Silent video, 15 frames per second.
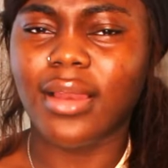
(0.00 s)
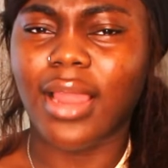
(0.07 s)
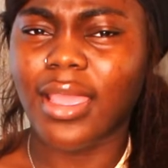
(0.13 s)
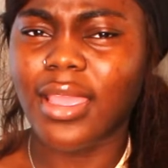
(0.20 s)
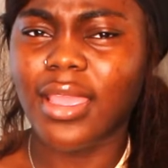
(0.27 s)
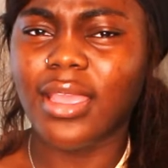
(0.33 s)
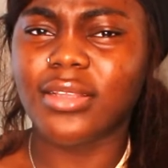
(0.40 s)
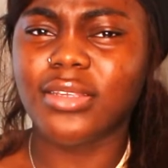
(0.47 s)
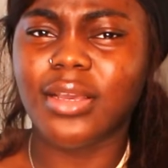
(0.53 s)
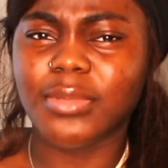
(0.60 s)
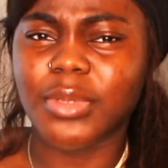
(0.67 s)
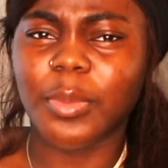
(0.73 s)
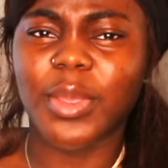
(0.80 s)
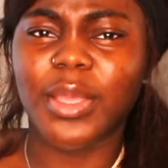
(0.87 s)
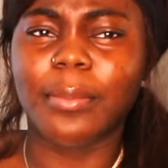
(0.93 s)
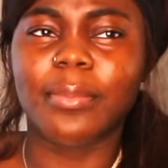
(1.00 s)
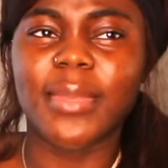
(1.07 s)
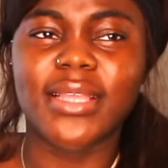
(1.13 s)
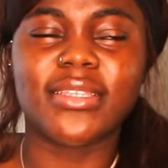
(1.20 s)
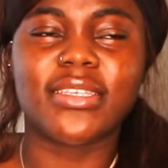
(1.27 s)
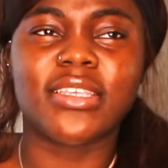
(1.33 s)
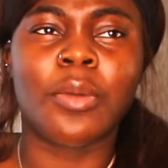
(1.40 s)
like in terms of being
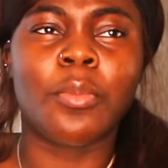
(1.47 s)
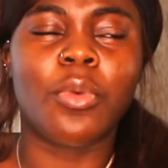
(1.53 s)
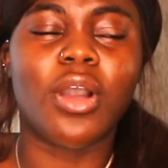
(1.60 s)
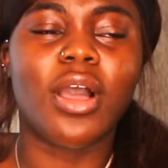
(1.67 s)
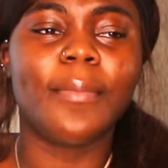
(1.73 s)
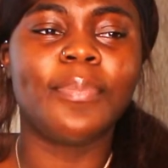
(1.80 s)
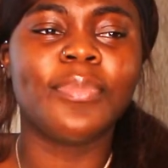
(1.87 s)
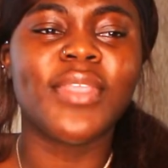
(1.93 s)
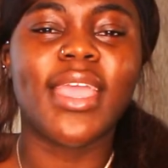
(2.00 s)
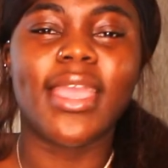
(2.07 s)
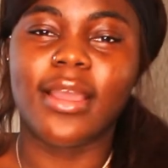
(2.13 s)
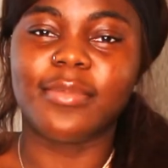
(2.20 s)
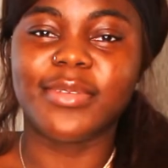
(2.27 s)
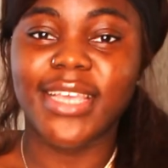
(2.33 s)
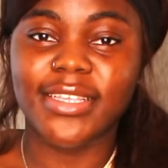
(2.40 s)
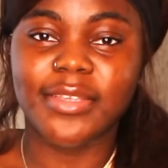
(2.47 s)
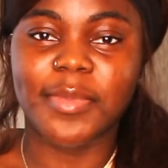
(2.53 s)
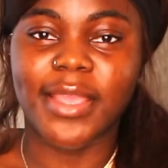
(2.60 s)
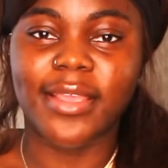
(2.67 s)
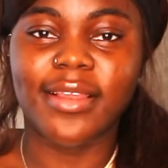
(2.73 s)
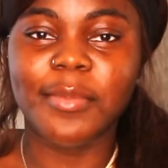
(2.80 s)
mean to someone, it upsets me.